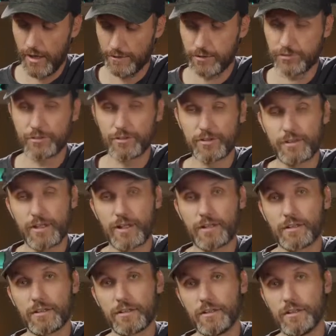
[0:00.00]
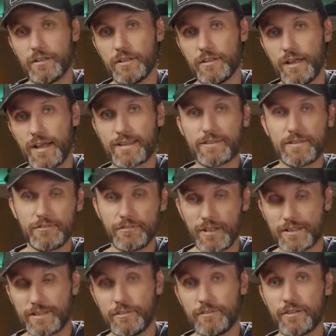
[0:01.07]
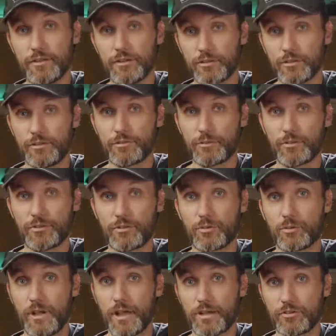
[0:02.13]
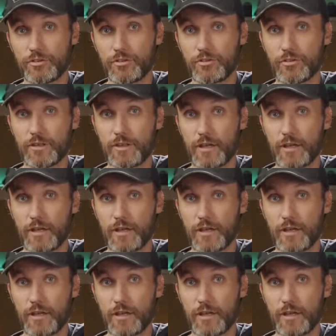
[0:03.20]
different activity or different basic reactions for the